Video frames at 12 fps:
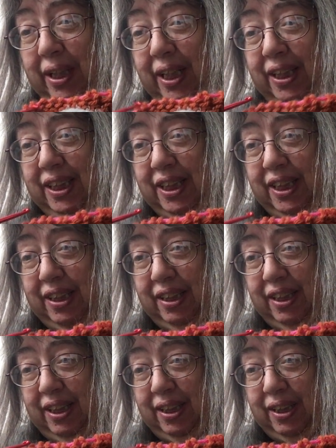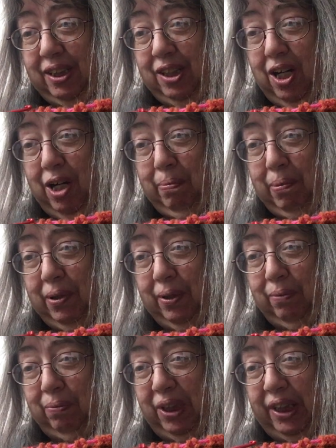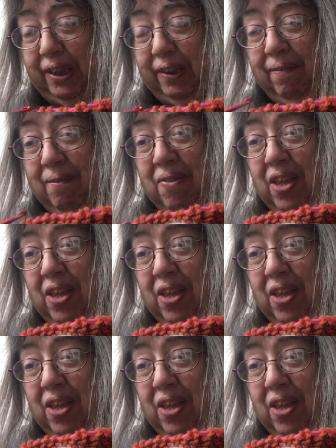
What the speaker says: instead of the top loop here.